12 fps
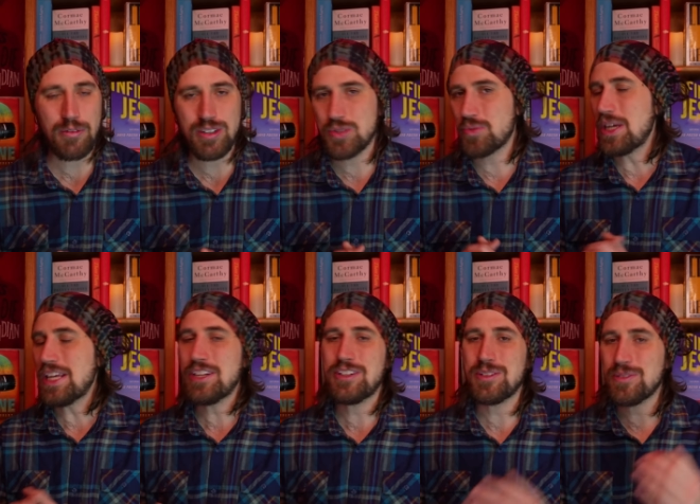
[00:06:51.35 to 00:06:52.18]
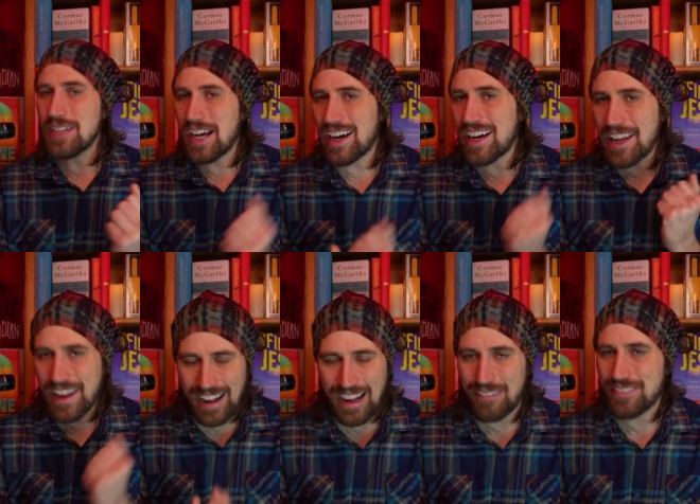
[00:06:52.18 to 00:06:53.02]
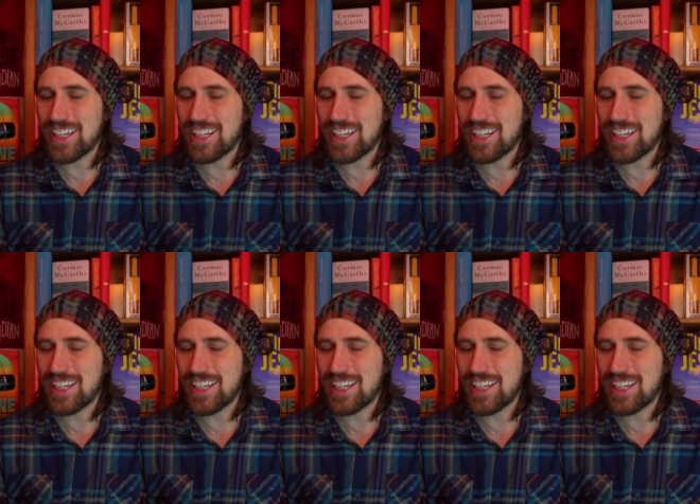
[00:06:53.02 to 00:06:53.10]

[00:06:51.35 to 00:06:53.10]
which we do not have.